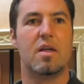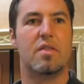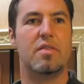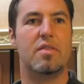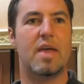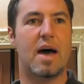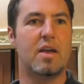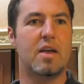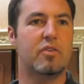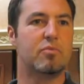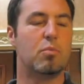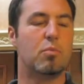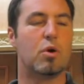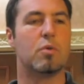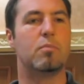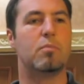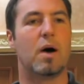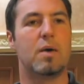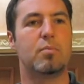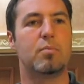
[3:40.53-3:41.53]
That is more a
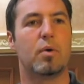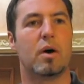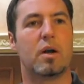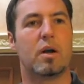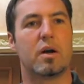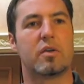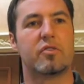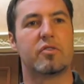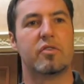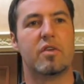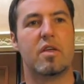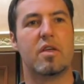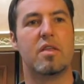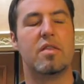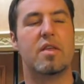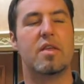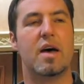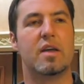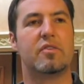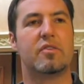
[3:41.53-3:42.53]
byproduct
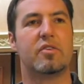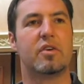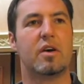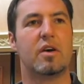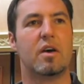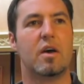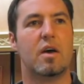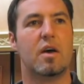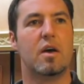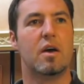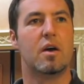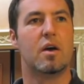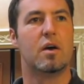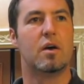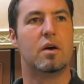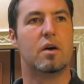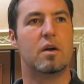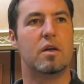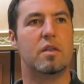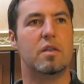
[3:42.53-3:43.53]
that
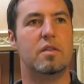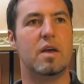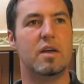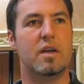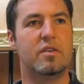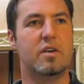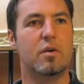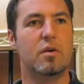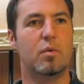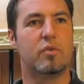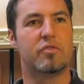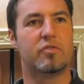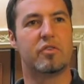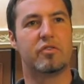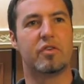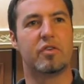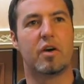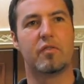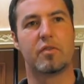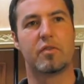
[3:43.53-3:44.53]
the idea was to
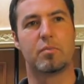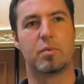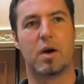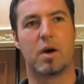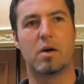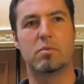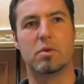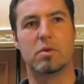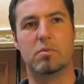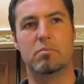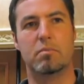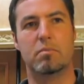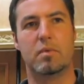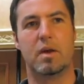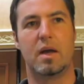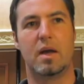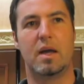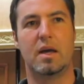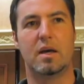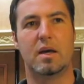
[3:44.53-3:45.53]
solve the problem,
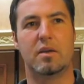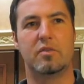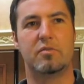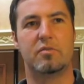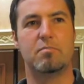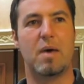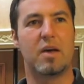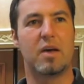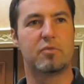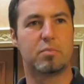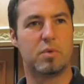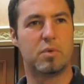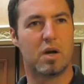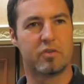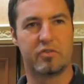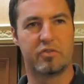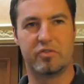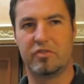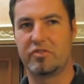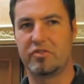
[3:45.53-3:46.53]
and mass
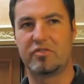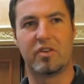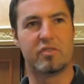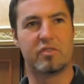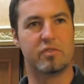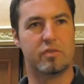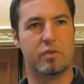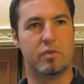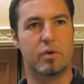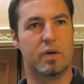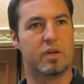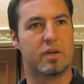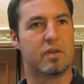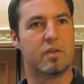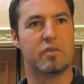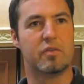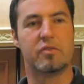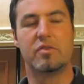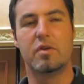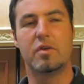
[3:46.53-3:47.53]
production just doesn't do it.
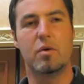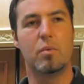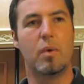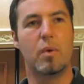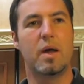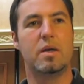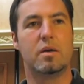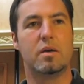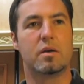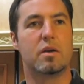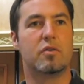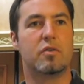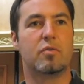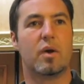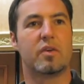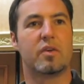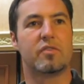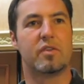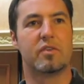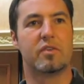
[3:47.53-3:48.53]
There's no way you can
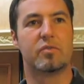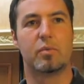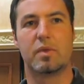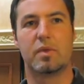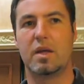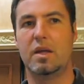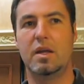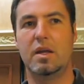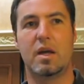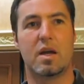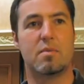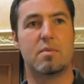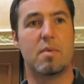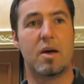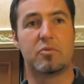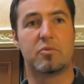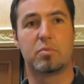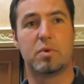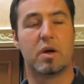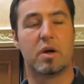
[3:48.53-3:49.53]
address this with any kind of
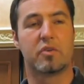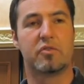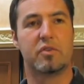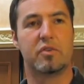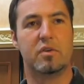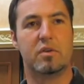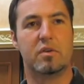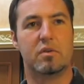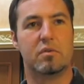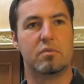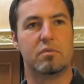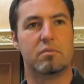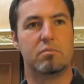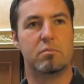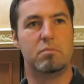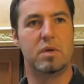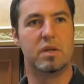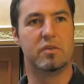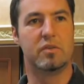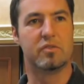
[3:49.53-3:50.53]
mass production
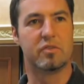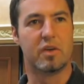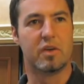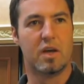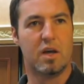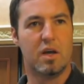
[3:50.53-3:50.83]
means.